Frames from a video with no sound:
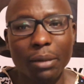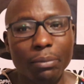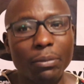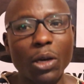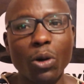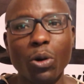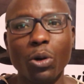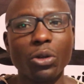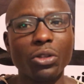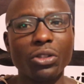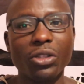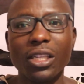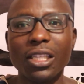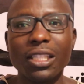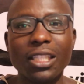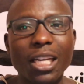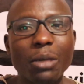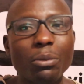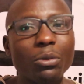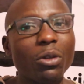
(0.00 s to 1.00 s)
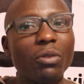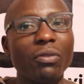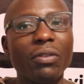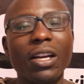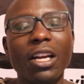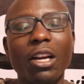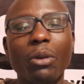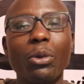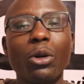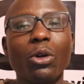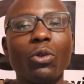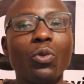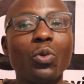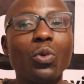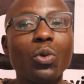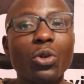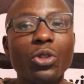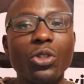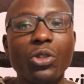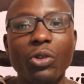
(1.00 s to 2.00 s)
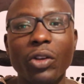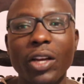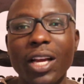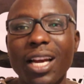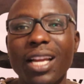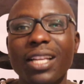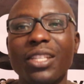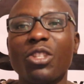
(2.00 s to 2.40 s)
Because in terms of agreement on who goes to Ayala,